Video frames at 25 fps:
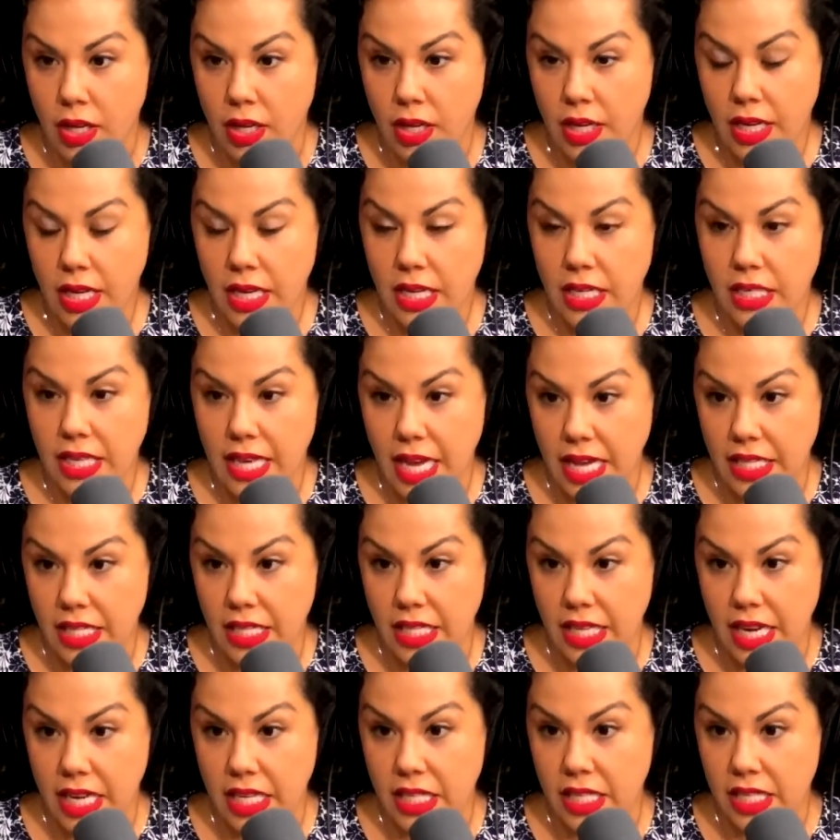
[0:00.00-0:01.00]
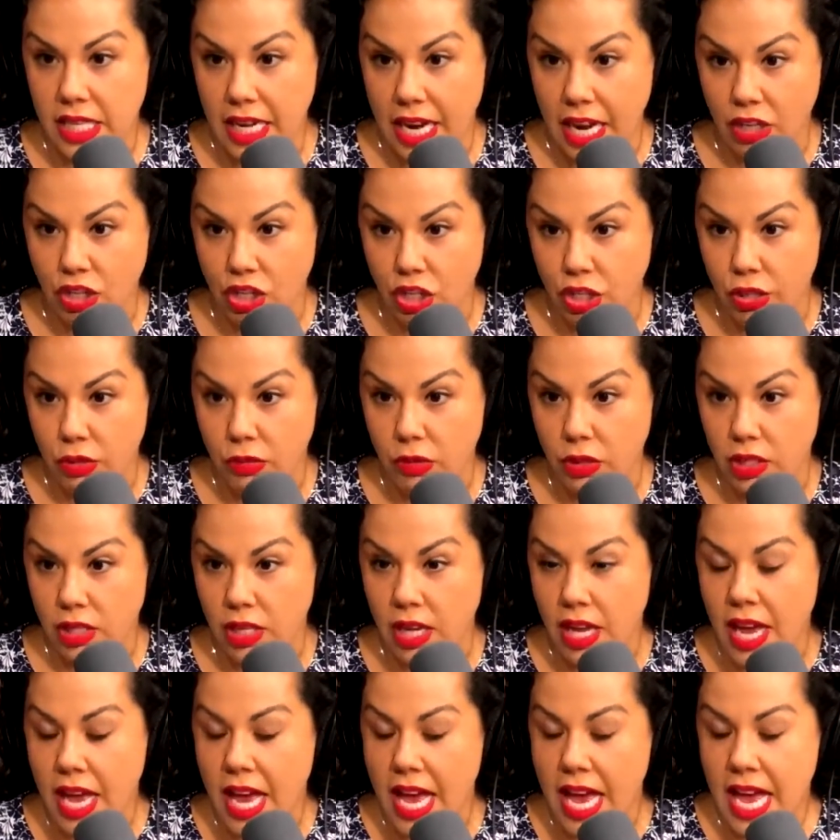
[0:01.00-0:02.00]
intestate statutes.
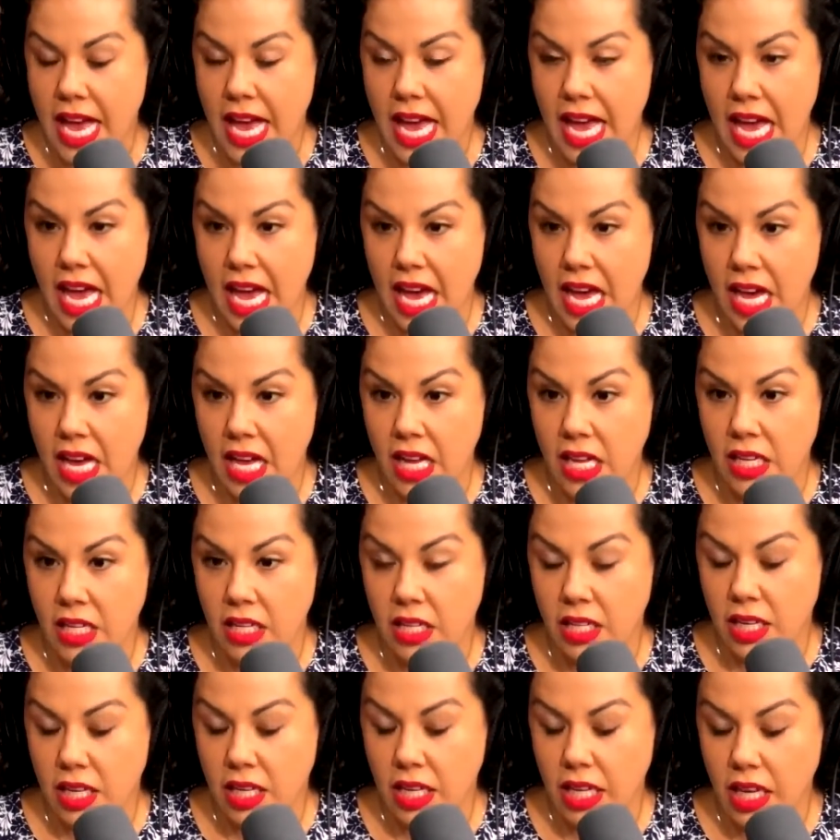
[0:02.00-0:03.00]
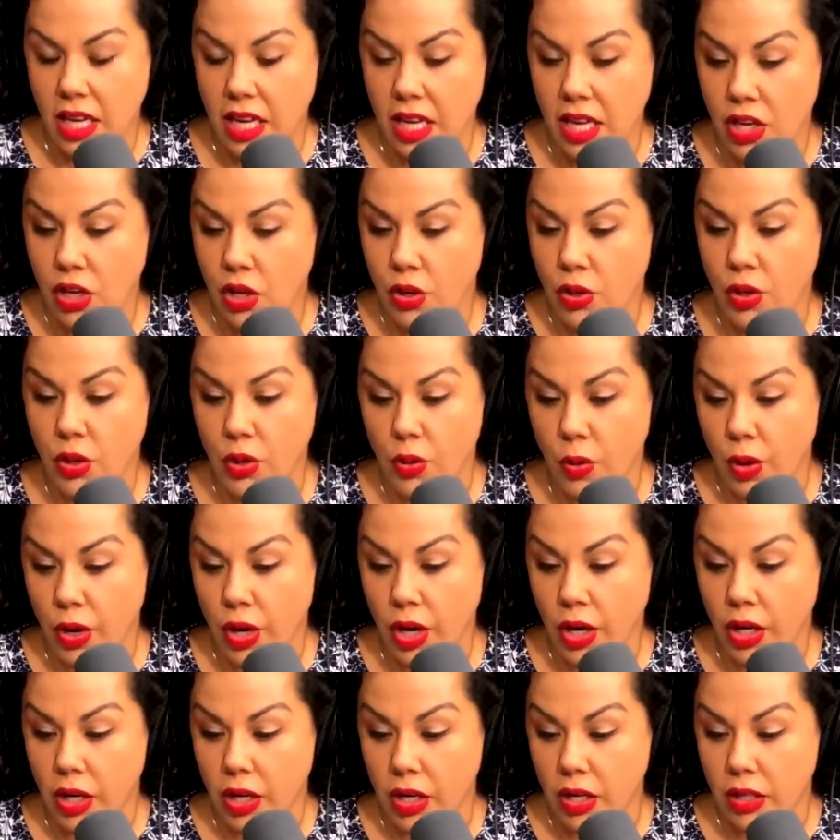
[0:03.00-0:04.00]
And in New
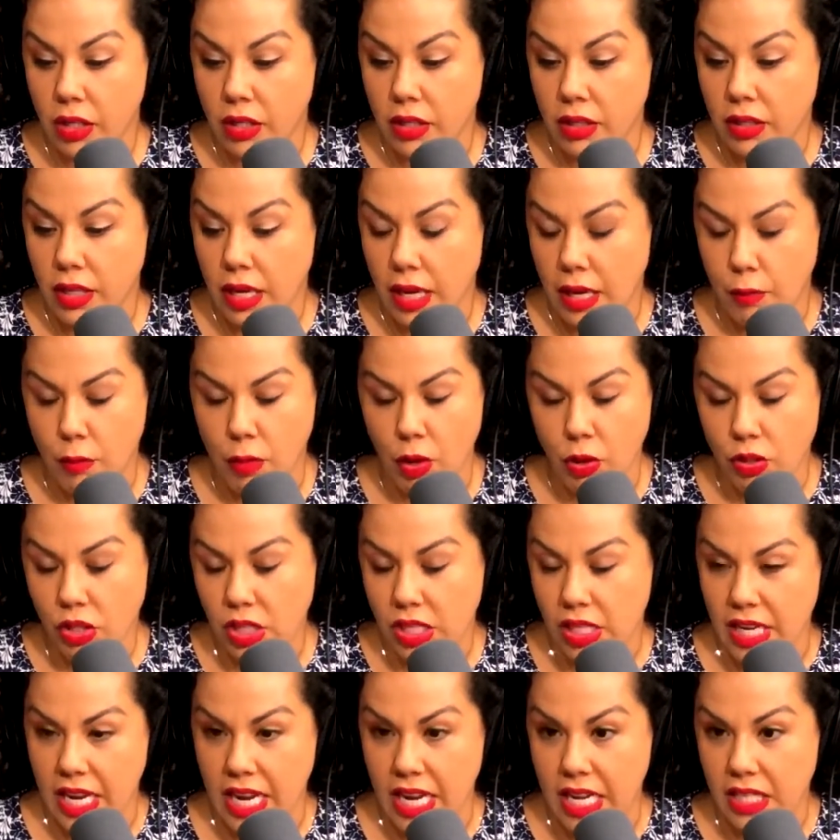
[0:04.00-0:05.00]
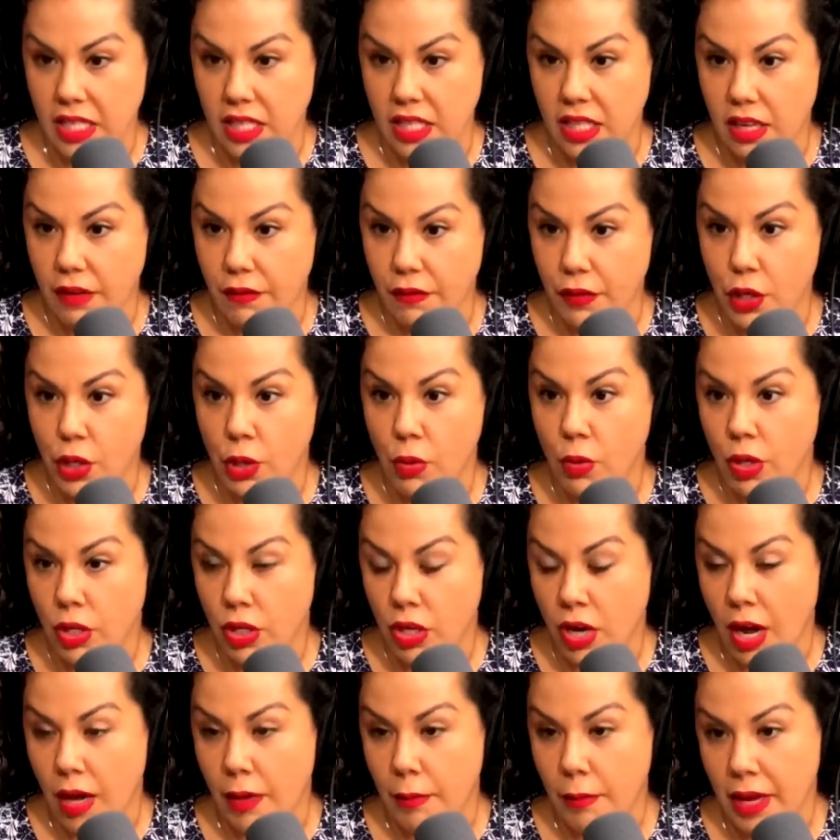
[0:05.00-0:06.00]
York and most states, if you are
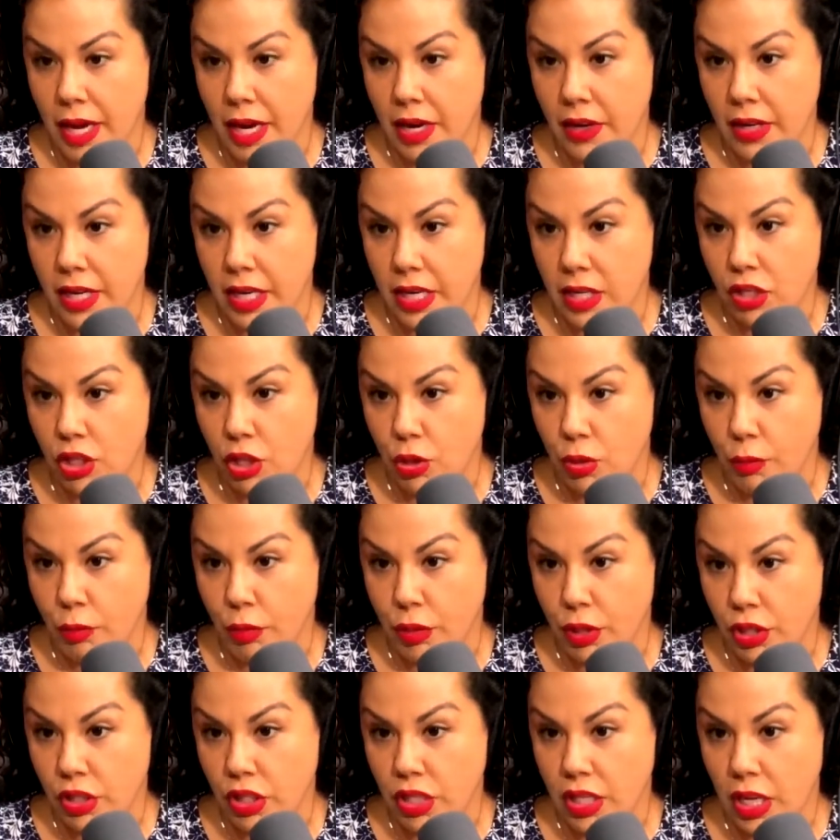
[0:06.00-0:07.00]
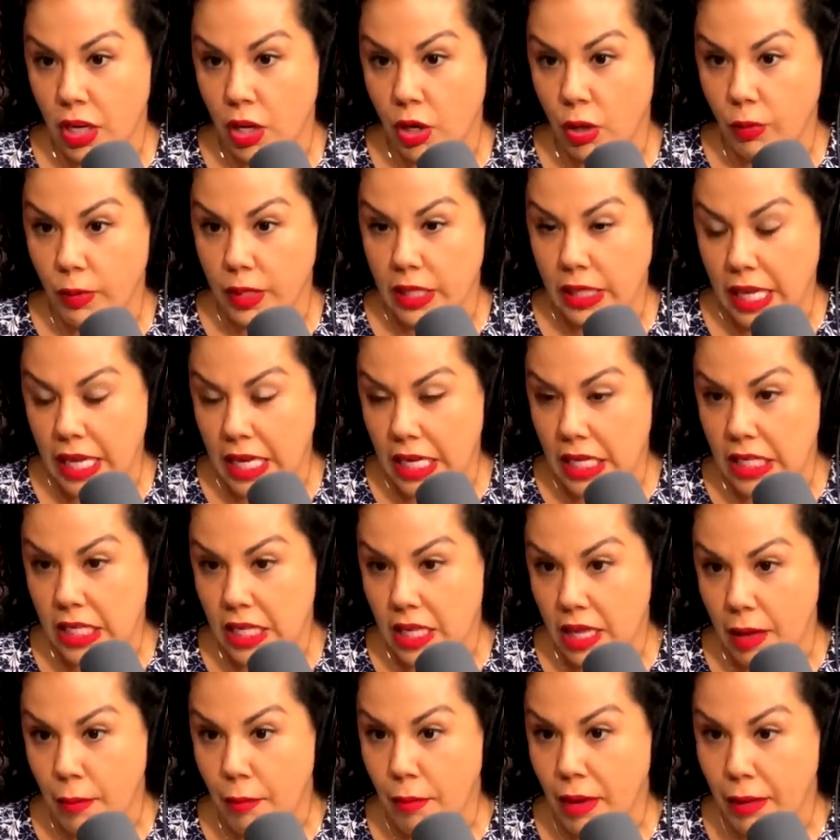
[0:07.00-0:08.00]
not married to a person or related to
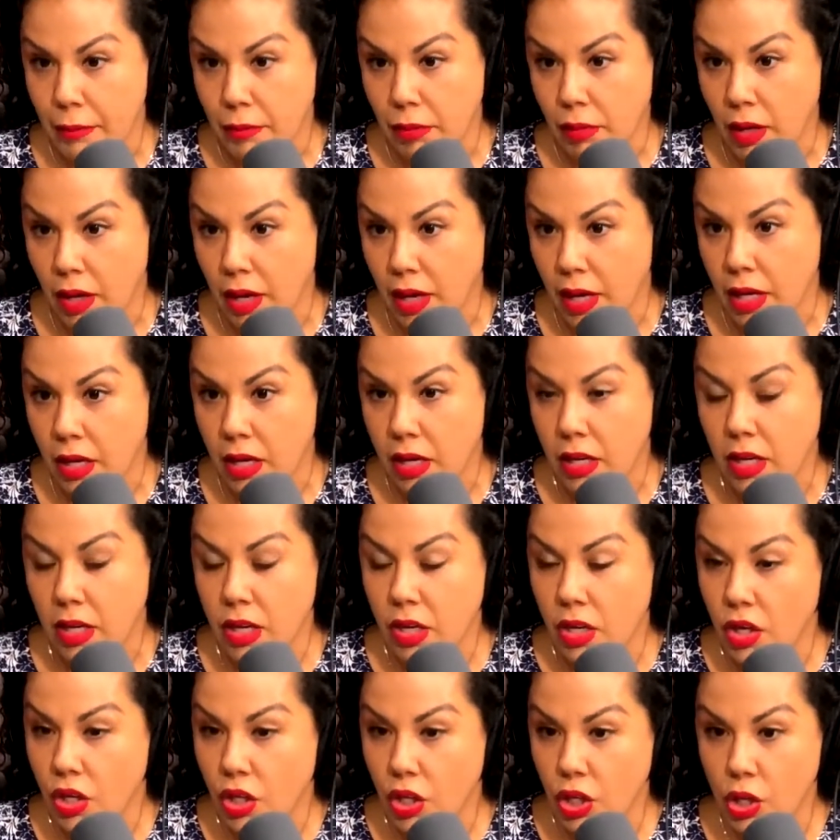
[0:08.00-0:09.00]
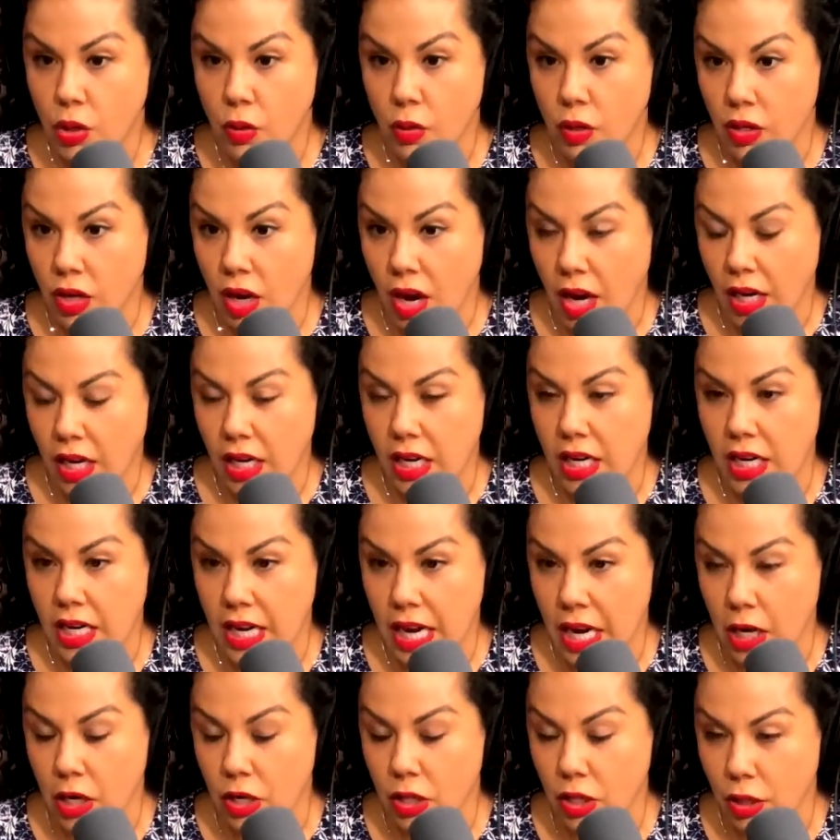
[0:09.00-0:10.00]
them by blood, you are not going to
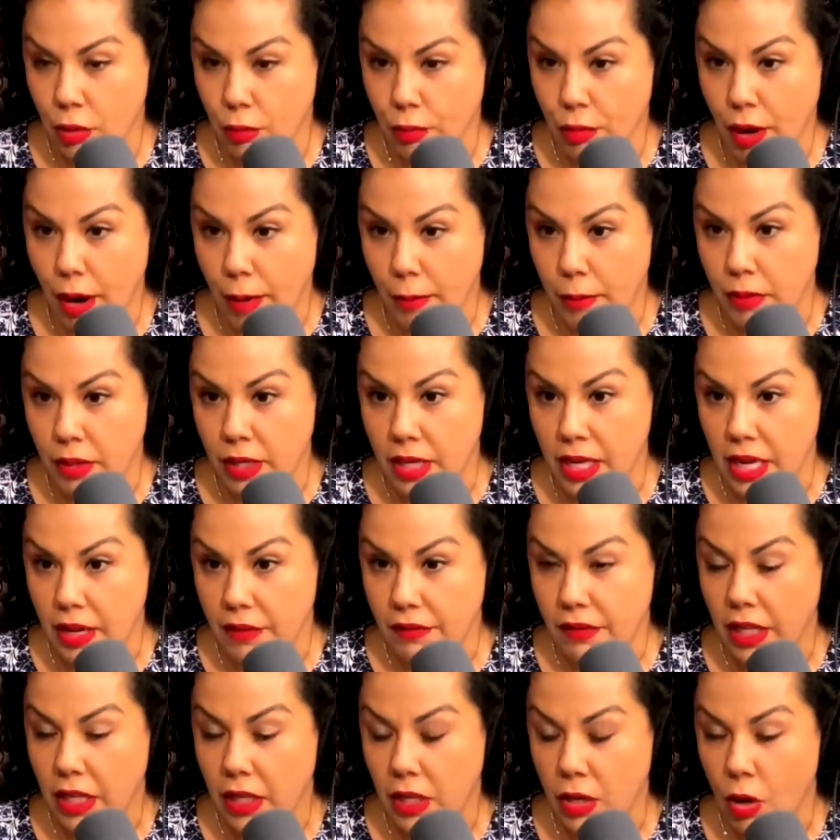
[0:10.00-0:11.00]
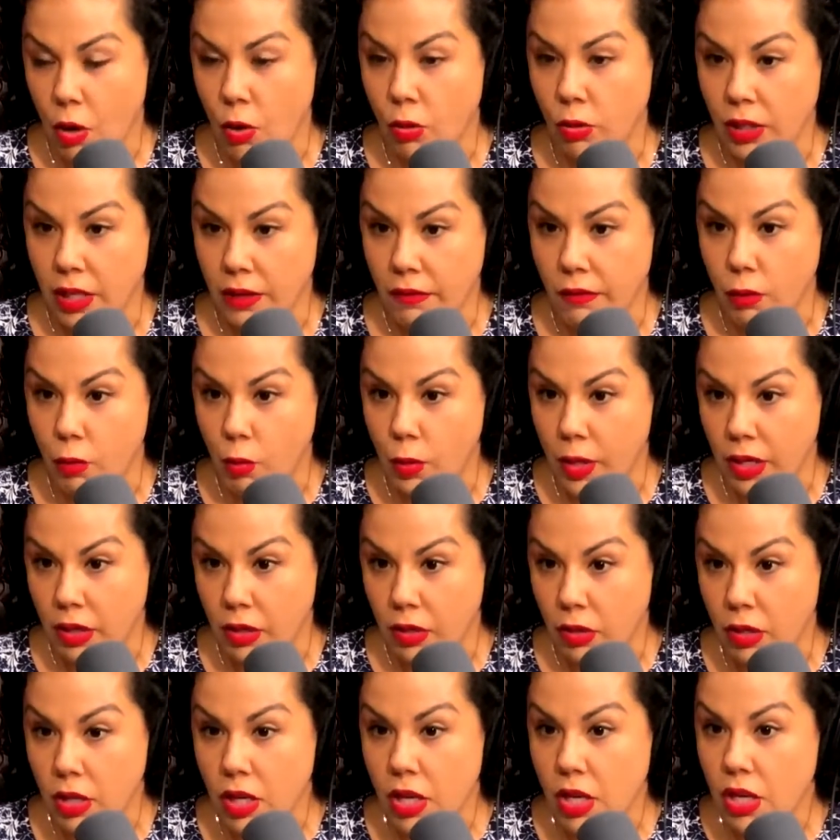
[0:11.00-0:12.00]
inherit their property if they don't leave a will.